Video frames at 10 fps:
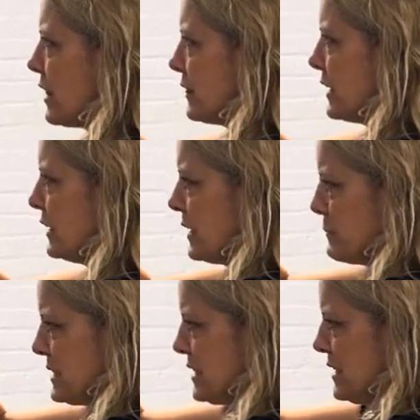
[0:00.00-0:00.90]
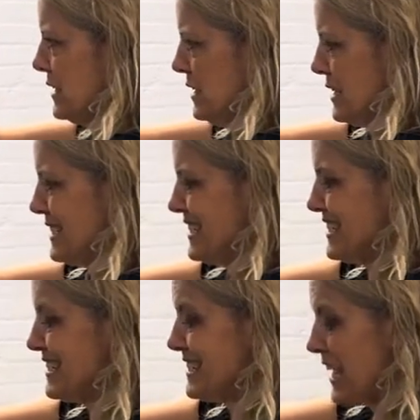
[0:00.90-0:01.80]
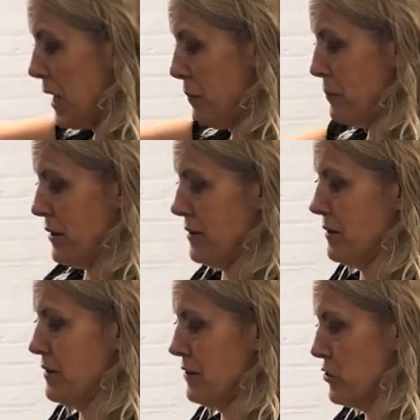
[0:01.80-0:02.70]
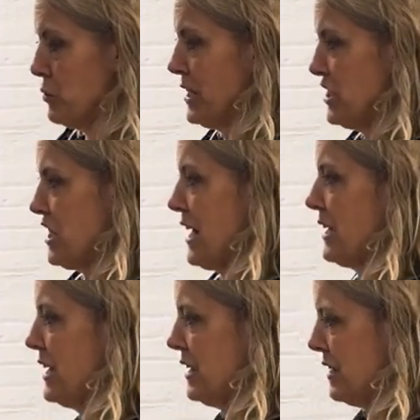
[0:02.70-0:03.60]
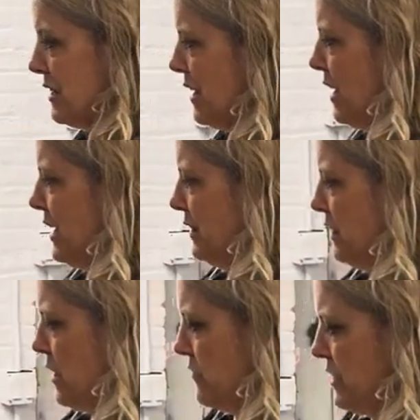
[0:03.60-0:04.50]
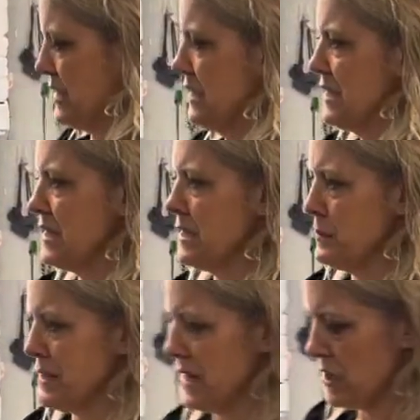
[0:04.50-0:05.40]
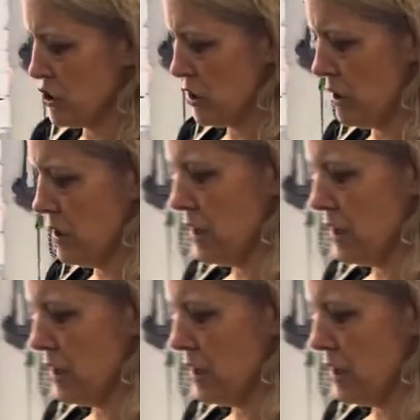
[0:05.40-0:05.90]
the limited zip tweed jacket I love this. This is substantial.